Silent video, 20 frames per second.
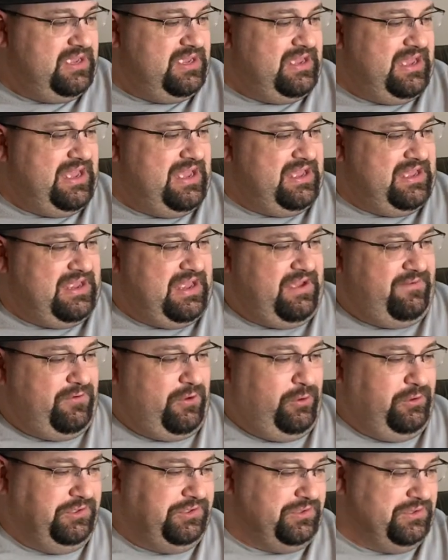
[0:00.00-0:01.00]
uh, have
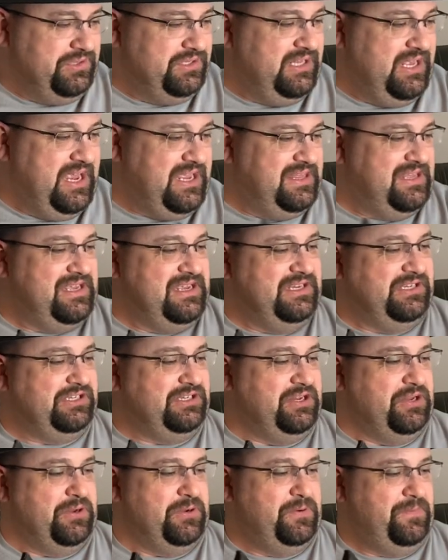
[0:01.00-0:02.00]
holsters like these
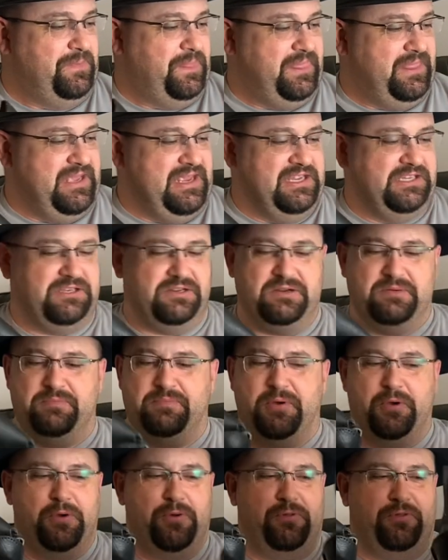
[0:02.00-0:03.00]
two. These are
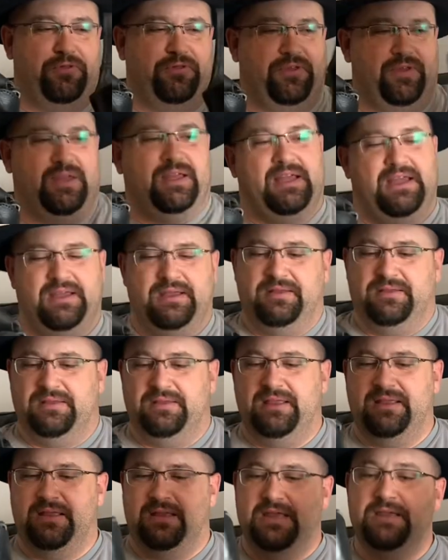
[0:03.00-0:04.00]
both uh,
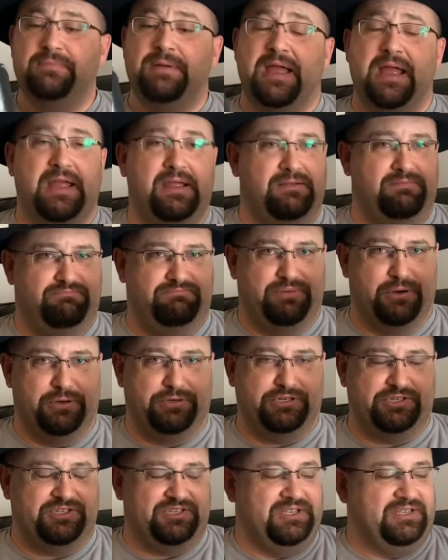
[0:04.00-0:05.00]
eBay
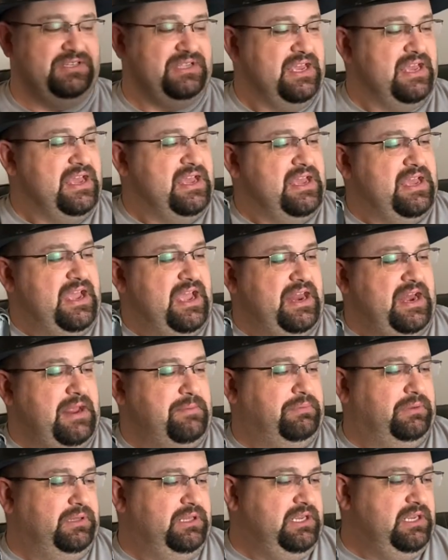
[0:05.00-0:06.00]
purchases, and I
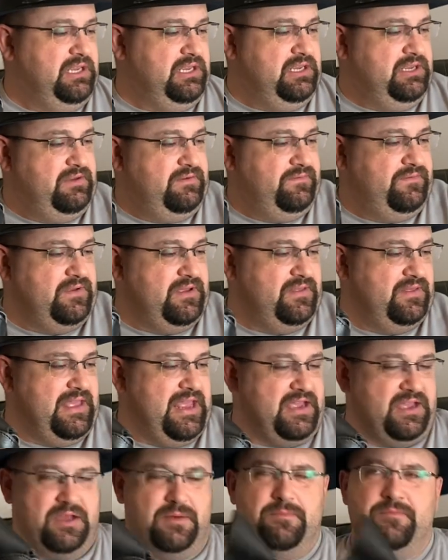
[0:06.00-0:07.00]
believe
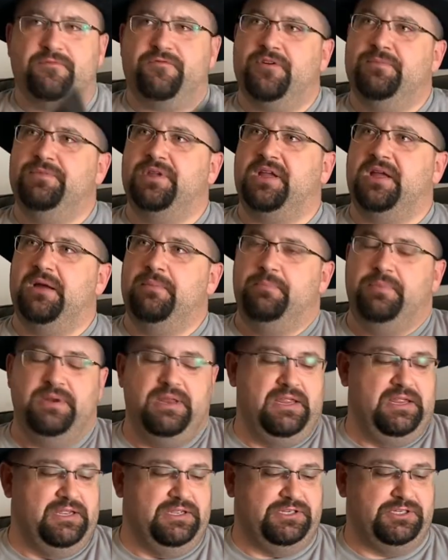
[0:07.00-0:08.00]
they come from the
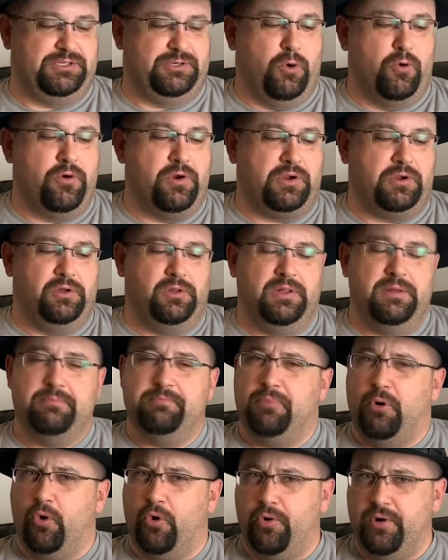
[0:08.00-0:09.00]
company Historical
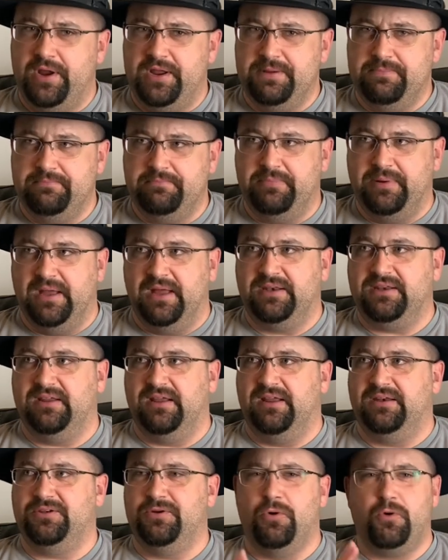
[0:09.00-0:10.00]
Emporium, but
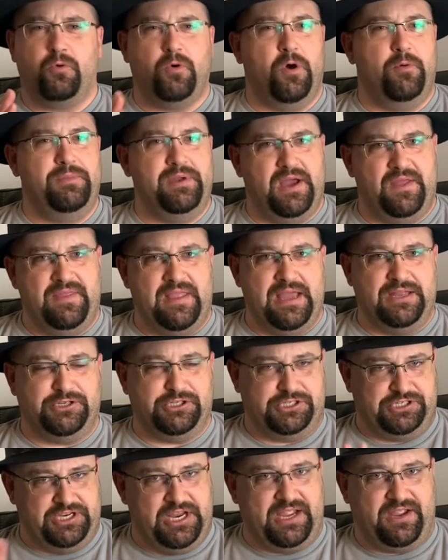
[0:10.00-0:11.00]
uh, don't quote me on that.
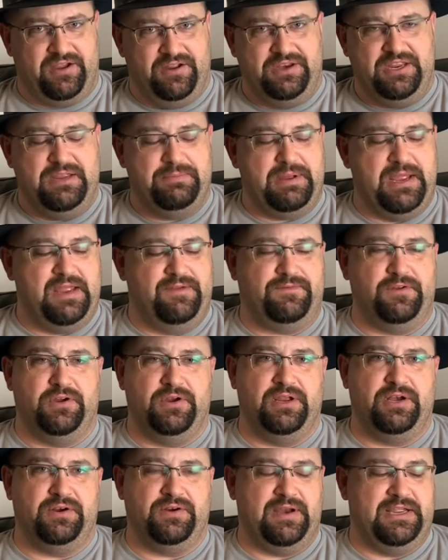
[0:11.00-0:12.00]
Just check on eBay if you're
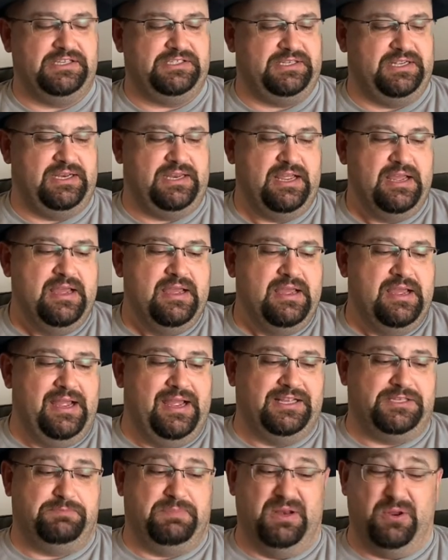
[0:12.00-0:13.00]
interested.
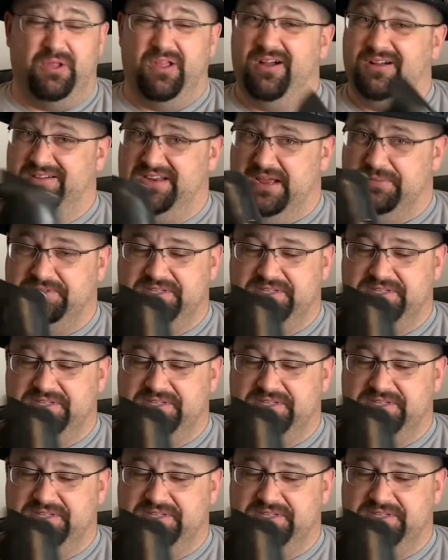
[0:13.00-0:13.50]
It's been a long time